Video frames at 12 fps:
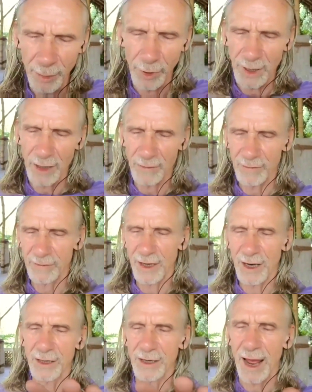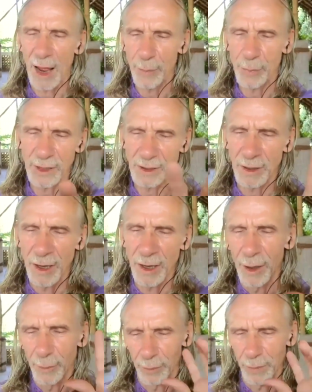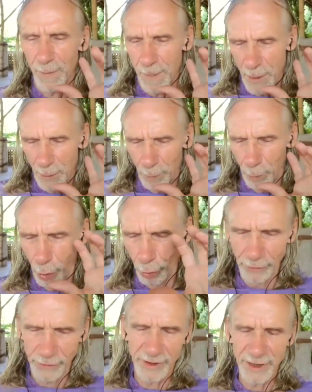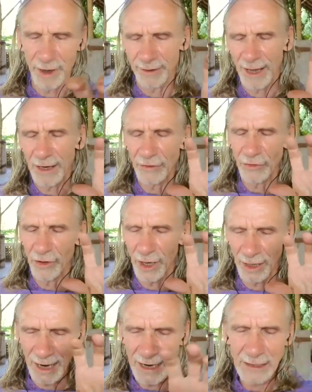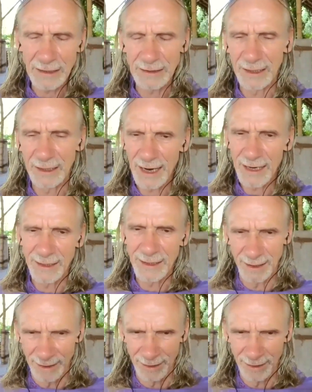But then still the habit pulls the attention again and again